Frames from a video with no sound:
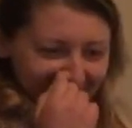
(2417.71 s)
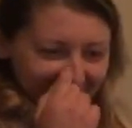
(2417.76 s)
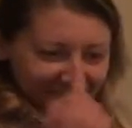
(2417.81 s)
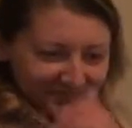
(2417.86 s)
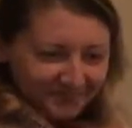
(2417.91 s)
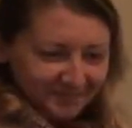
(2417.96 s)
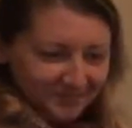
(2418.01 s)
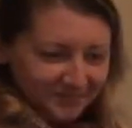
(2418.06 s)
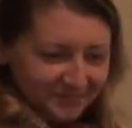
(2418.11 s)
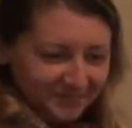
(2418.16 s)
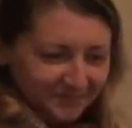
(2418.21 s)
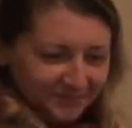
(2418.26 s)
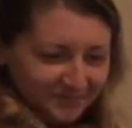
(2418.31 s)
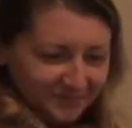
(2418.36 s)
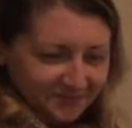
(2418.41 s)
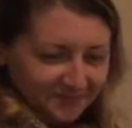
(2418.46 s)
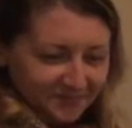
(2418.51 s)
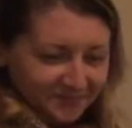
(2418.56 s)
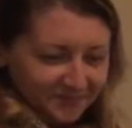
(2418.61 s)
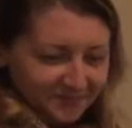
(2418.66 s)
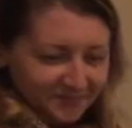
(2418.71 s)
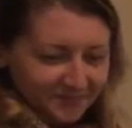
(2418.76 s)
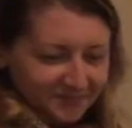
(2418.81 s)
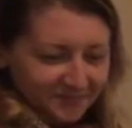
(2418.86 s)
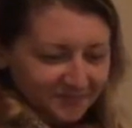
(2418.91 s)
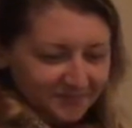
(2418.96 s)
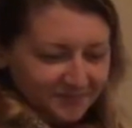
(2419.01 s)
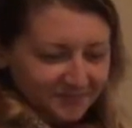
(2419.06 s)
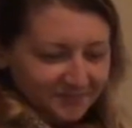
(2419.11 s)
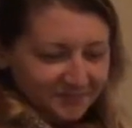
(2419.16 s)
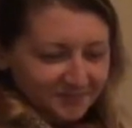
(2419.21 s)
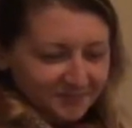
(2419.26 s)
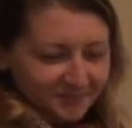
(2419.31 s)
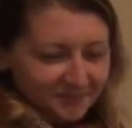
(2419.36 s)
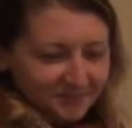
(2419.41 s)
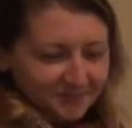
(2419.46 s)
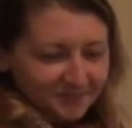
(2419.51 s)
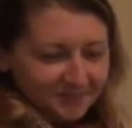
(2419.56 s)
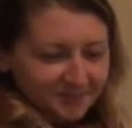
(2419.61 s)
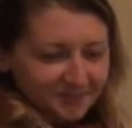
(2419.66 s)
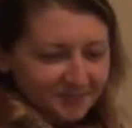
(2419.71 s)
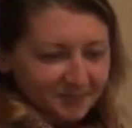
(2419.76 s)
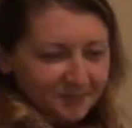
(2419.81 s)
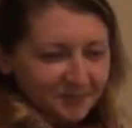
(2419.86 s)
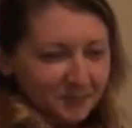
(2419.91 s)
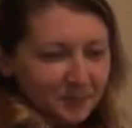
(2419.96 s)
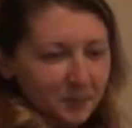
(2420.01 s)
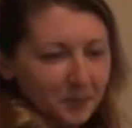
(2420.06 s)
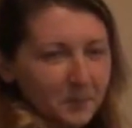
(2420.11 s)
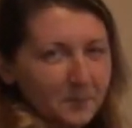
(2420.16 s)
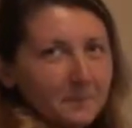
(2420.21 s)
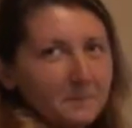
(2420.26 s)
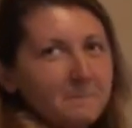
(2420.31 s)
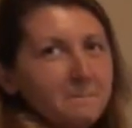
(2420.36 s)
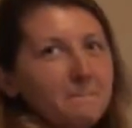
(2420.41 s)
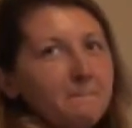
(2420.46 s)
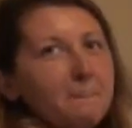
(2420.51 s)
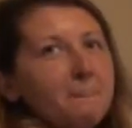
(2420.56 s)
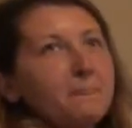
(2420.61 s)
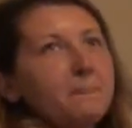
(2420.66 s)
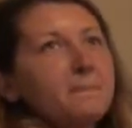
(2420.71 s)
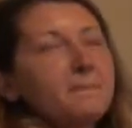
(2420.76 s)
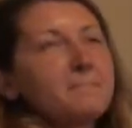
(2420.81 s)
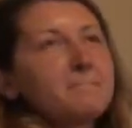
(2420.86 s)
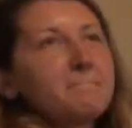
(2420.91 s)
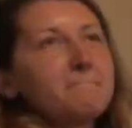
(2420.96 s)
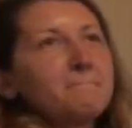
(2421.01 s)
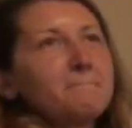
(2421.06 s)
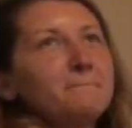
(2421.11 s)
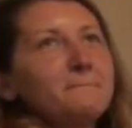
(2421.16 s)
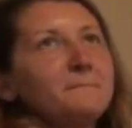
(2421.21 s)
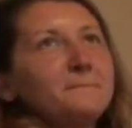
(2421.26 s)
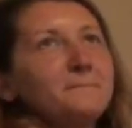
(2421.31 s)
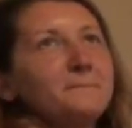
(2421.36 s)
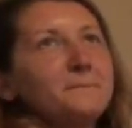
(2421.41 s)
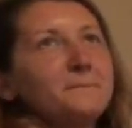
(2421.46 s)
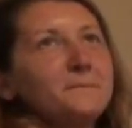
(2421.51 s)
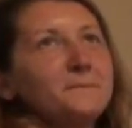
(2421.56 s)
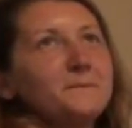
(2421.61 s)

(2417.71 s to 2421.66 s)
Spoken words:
having a date with your girlfriend, because it would prove to your girlfriend, well, this guy is